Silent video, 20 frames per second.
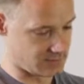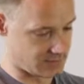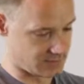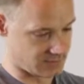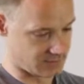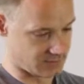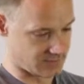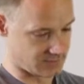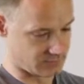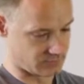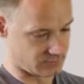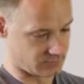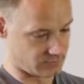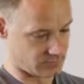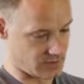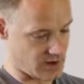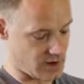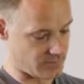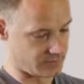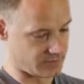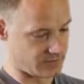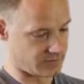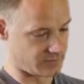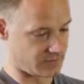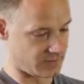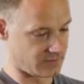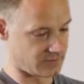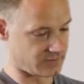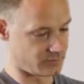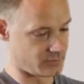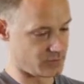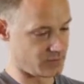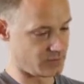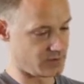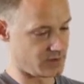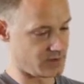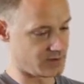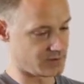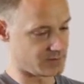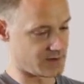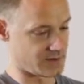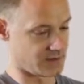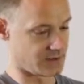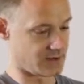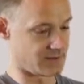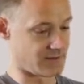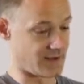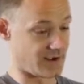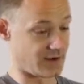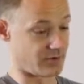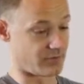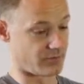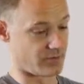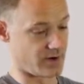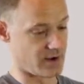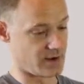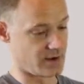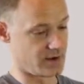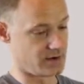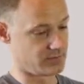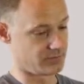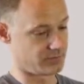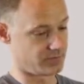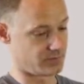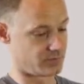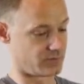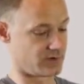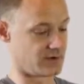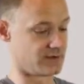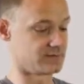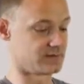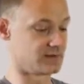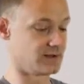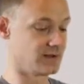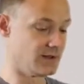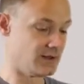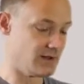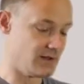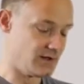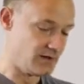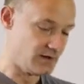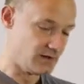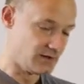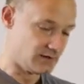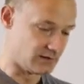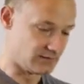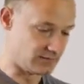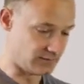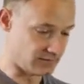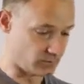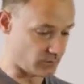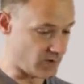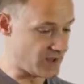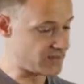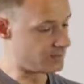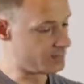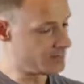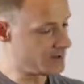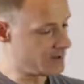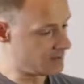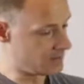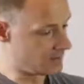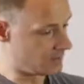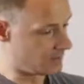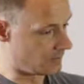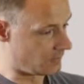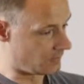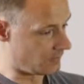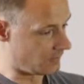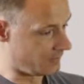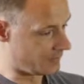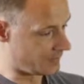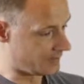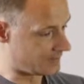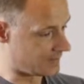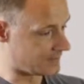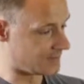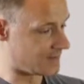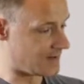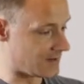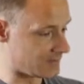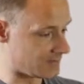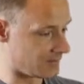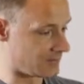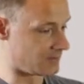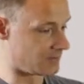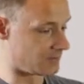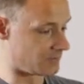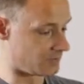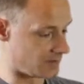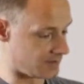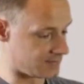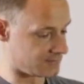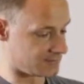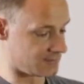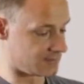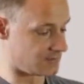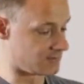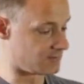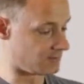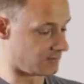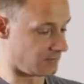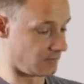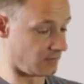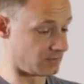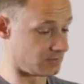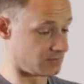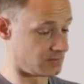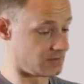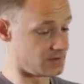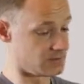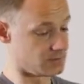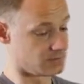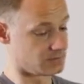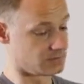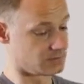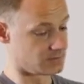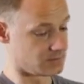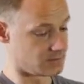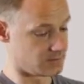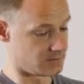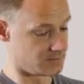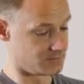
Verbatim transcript: it operates very smoothly, I'm not getting that grind from rust. It looks weather beaten and old, but it doesn't actually look rusted, it just looks used.